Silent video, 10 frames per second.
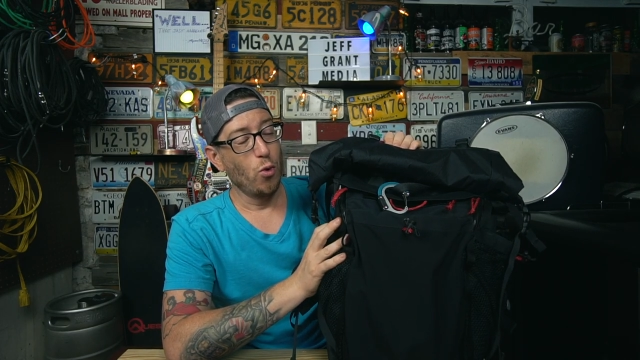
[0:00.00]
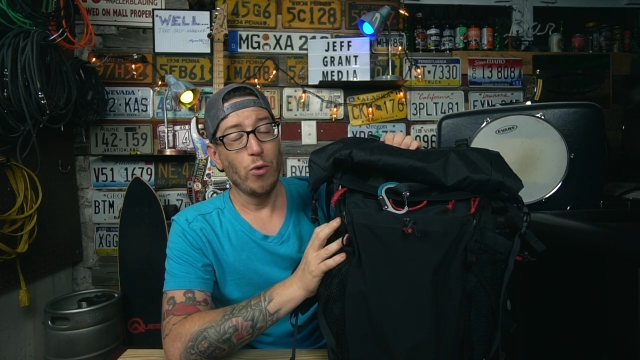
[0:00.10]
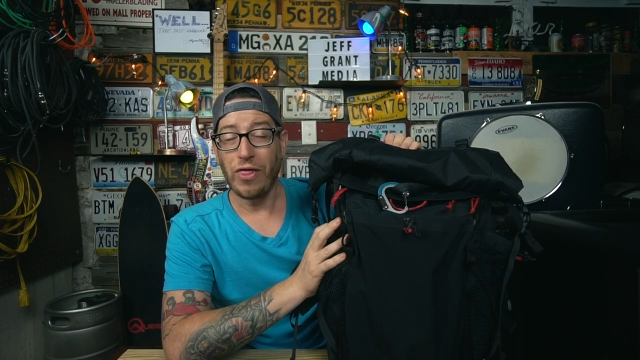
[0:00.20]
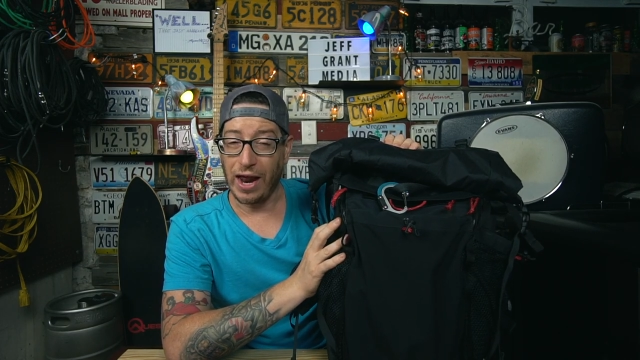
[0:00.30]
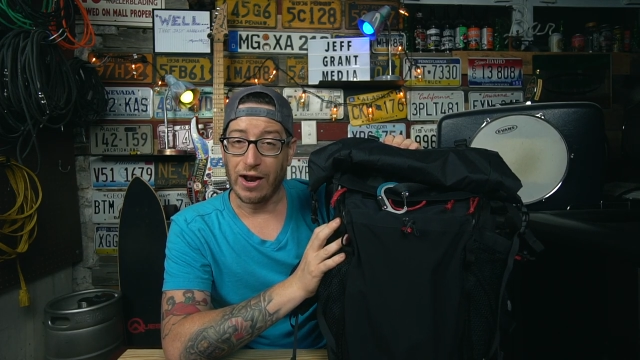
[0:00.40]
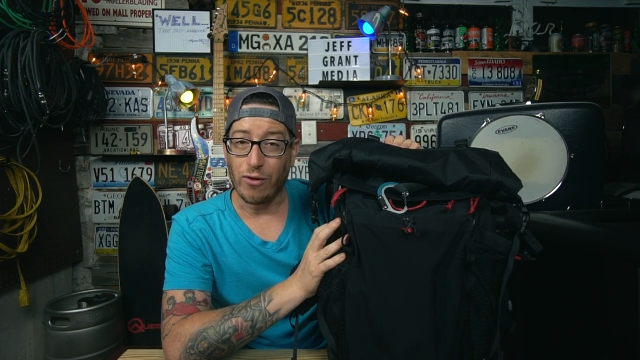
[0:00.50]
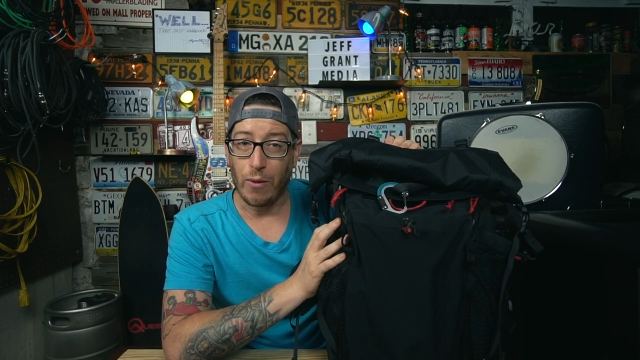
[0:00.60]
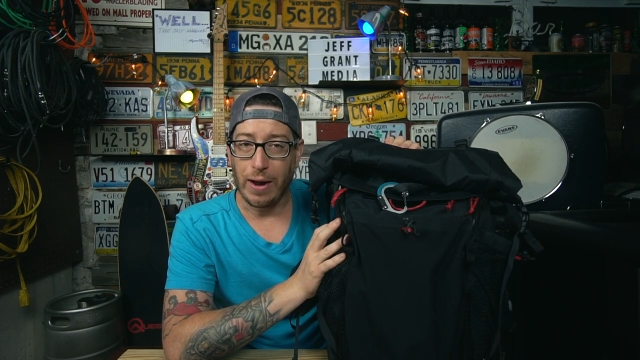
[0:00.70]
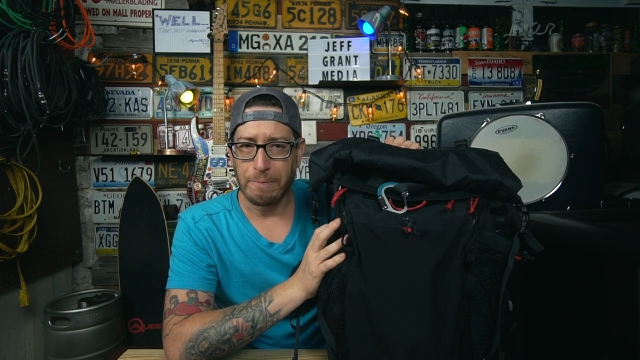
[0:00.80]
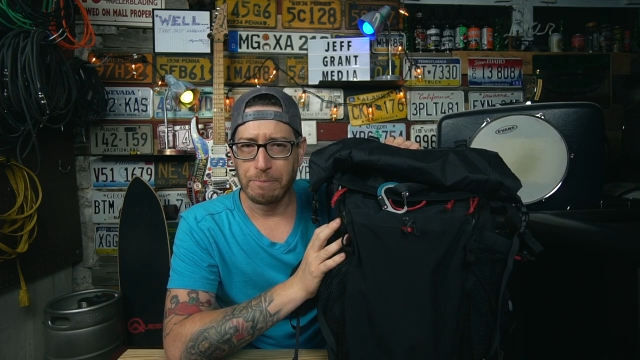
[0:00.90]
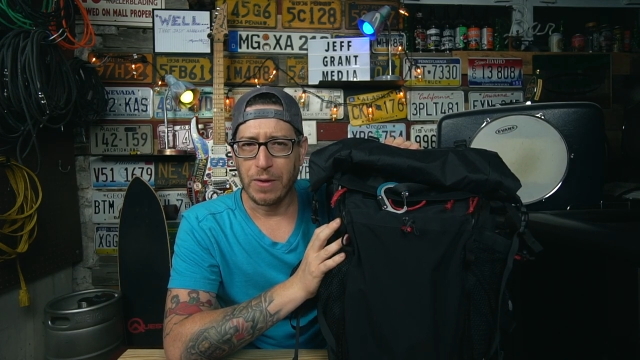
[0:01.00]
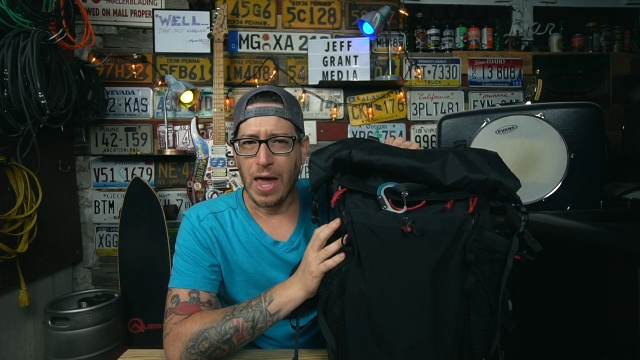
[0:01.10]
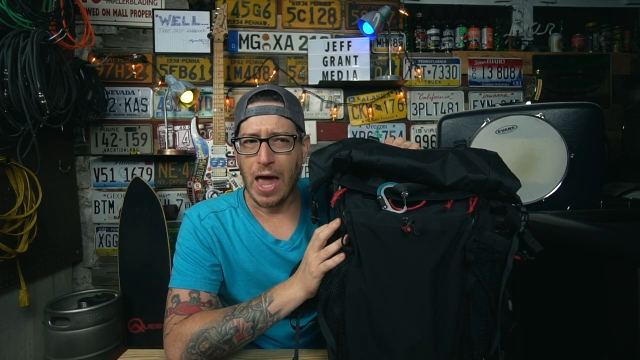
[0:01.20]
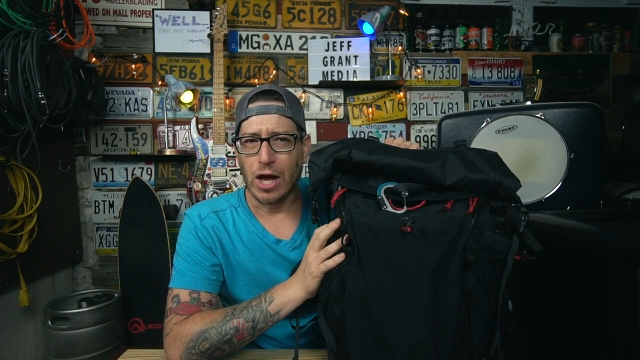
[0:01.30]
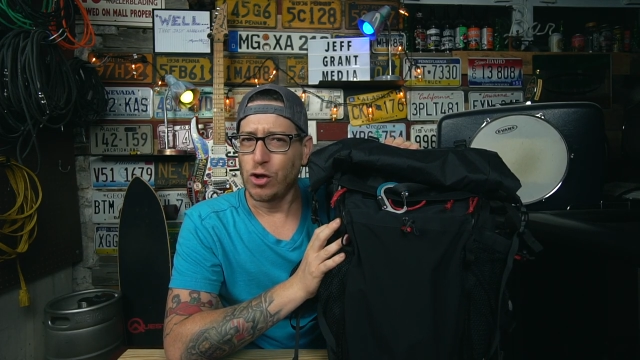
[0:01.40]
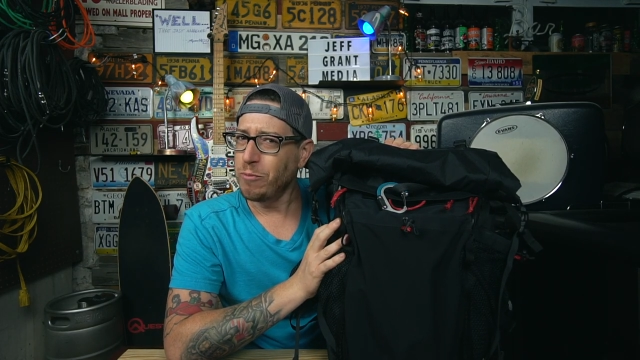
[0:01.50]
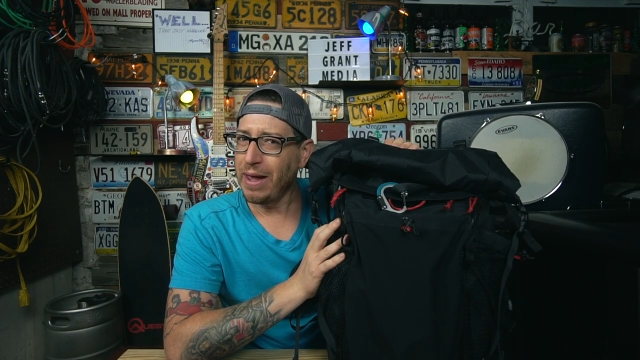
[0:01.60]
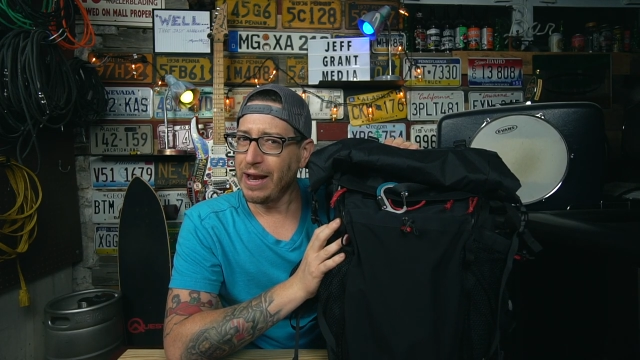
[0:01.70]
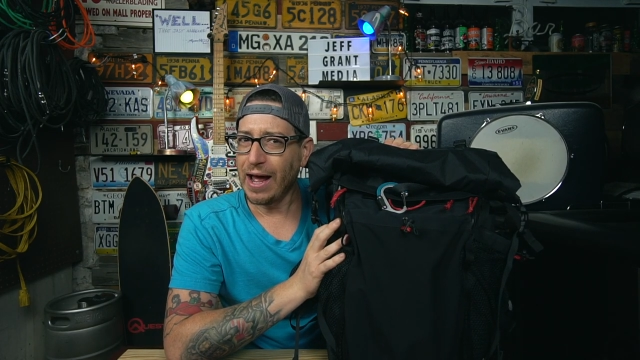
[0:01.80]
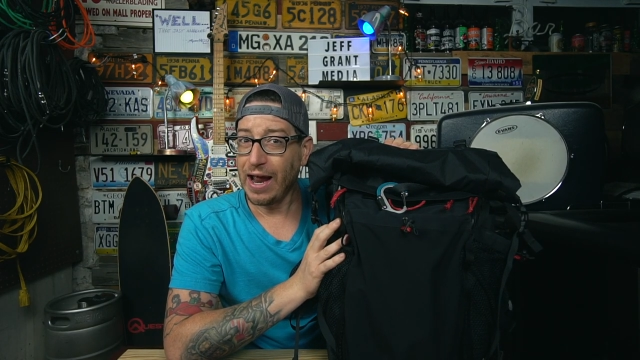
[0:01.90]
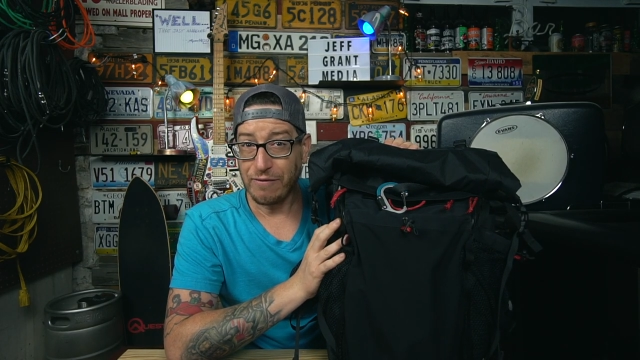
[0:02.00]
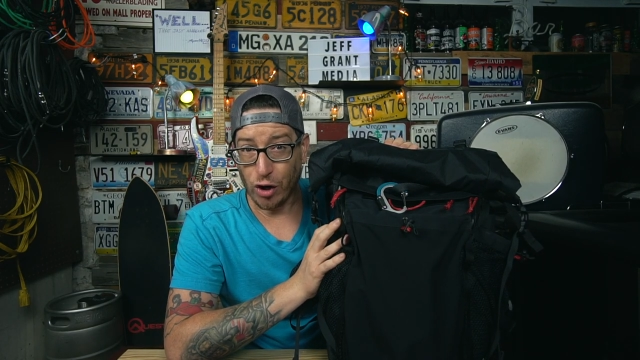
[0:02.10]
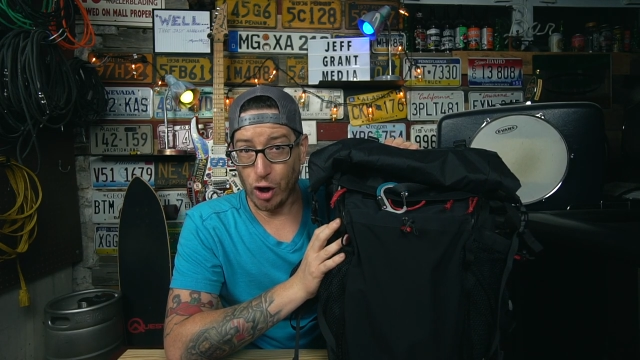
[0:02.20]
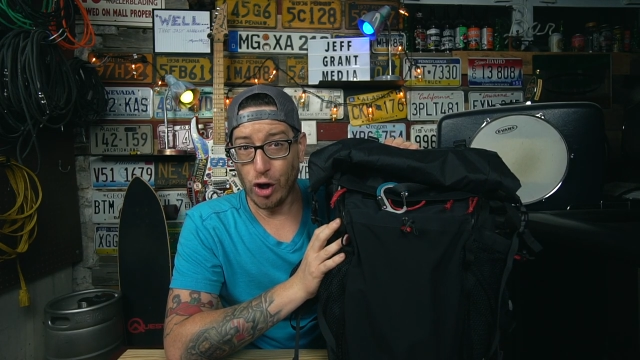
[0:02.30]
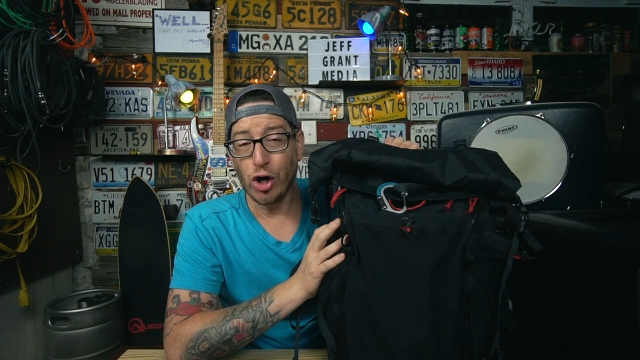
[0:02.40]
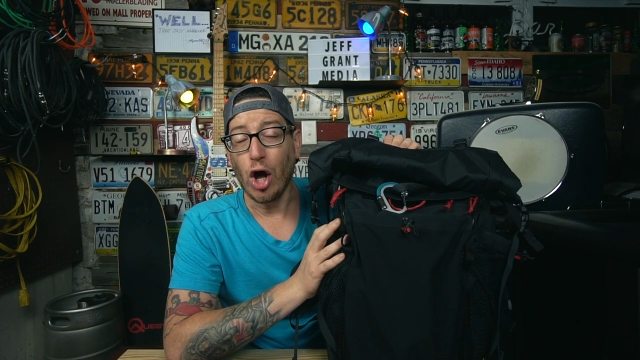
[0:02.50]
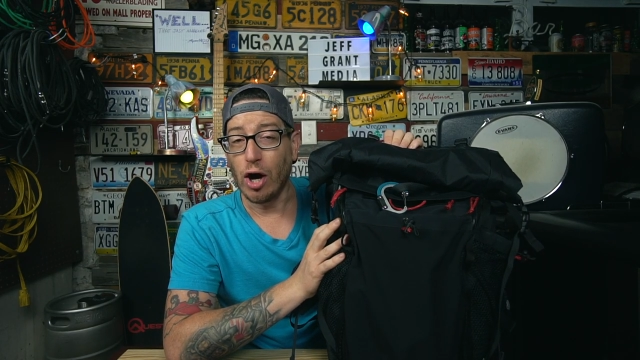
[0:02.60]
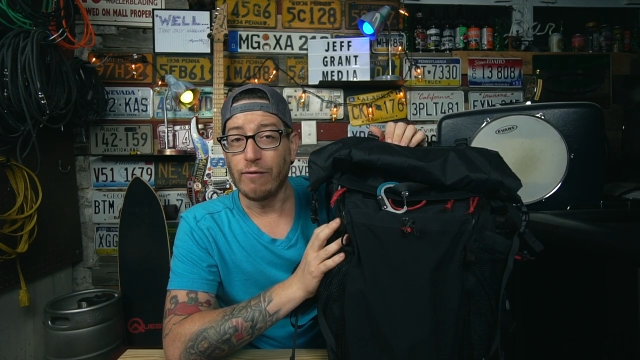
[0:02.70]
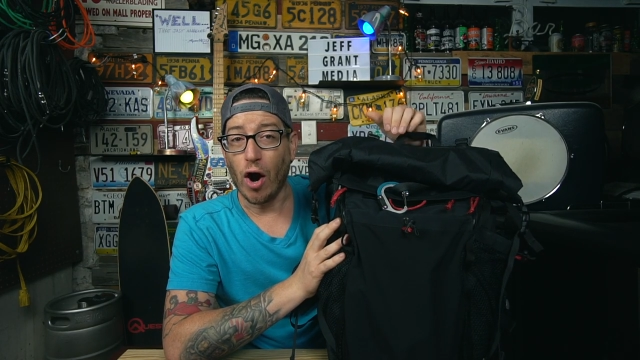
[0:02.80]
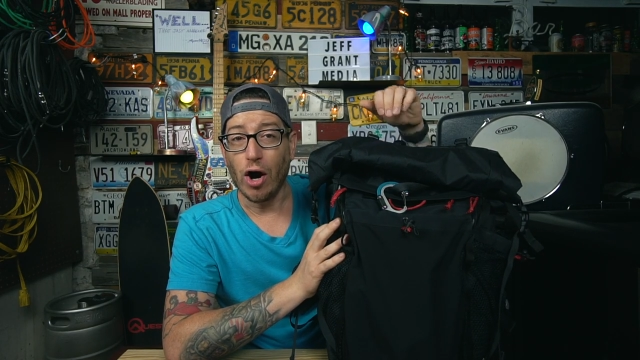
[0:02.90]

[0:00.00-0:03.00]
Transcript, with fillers: with that out of the way, you may not have heard of